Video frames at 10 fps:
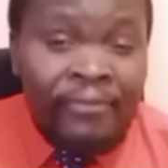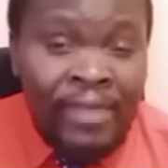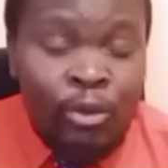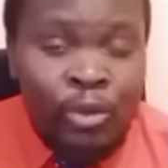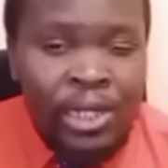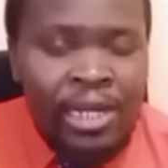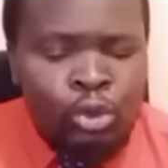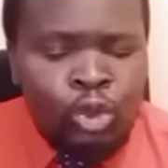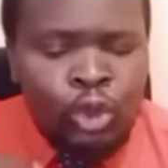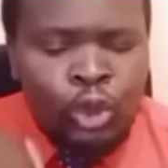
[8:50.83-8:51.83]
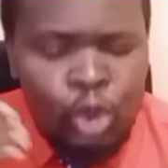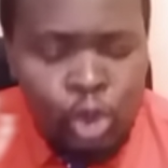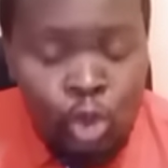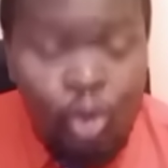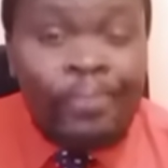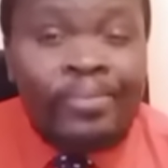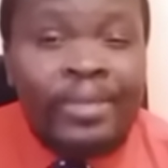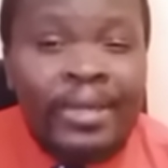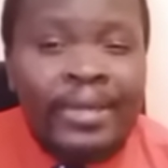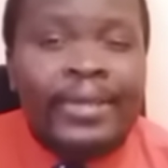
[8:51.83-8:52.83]
thing William Ruto should do
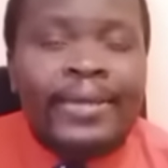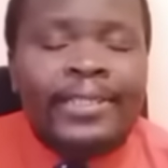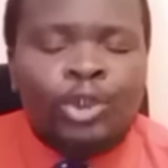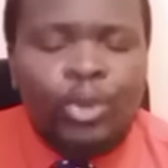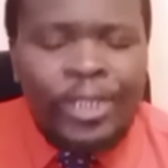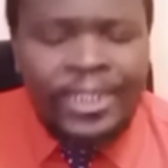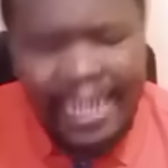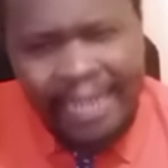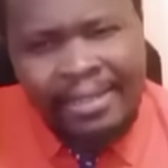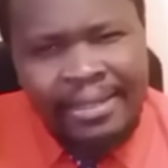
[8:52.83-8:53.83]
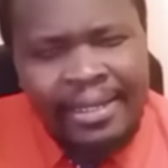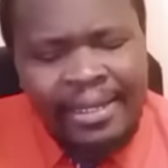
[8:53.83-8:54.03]
is to resign.